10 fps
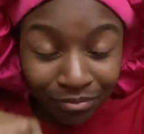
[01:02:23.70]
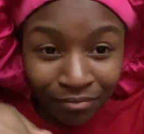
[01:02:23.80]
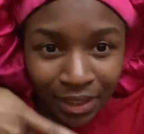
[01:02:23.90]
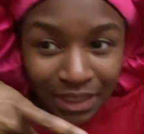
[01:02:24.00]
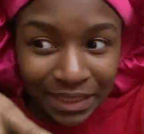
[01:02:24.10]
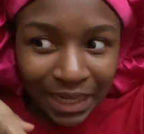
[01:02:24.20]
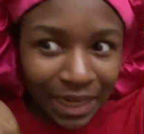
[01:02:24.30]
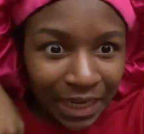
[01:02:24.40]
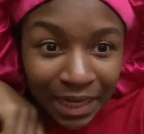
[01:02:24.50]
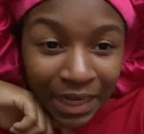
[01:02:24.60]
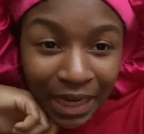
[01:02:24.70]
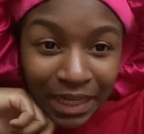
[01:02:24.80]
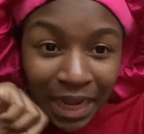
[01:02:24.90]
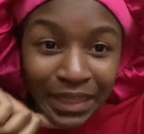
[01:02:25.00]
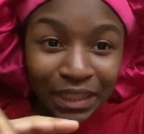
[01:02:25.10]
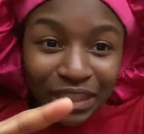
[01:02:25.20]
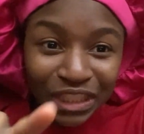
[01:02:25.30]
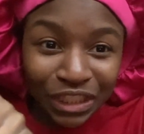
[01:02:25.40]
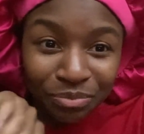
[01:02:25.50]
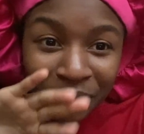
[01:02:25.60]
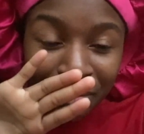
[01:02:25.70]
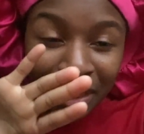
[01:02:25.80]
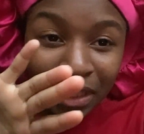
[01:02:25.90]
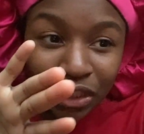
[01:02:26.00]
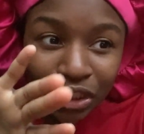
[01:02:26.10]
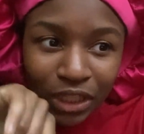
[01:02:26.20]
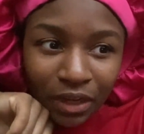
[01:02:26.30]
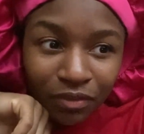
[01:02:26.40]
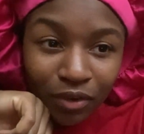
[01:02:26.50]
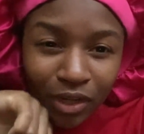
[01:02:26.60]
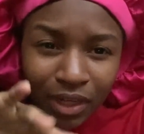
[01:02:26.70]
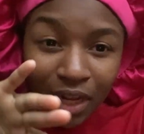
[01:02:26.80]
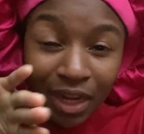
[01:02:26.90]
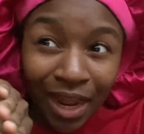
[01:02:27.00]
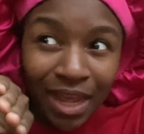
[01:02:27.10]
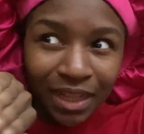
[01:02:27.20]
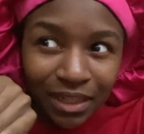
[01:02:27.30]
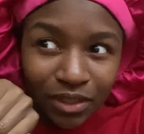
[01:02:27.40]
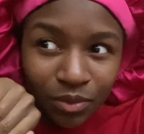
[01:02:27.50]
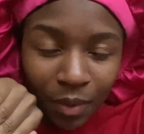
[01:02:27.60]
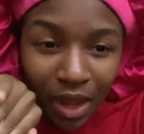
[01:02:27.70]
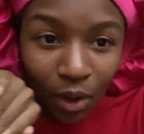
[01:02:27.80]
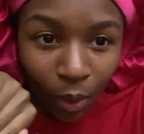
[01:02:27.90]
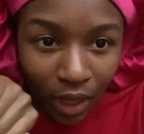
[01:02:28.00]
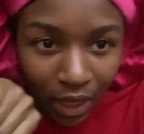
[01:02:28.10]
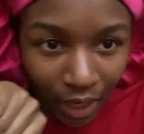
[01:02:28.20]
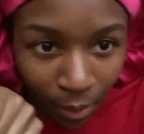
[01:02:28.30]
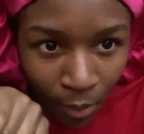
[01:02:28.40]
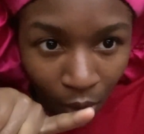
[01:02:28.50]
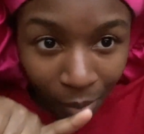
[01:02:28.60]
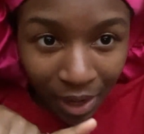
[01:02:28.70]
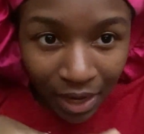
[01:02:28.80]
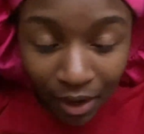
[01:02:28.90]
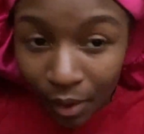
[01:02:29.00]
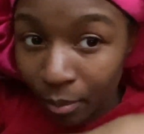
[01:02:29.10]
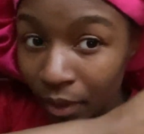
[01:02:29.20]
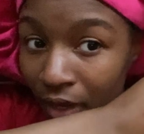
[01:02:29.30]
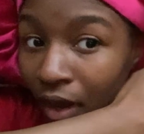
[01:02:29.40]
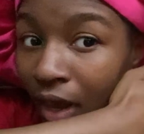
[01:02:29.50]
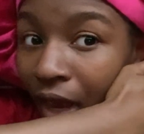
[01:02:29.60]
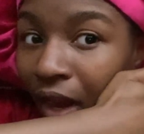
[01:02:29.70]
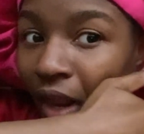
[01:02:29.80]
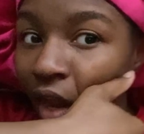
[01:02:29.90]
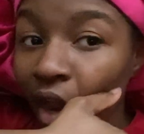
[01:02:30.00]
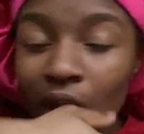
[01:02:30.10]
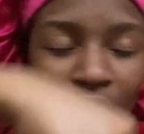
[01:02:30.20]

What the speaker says: being shady or net like that. This just me being straightforward. Like, this is why I don't claim nobody up here like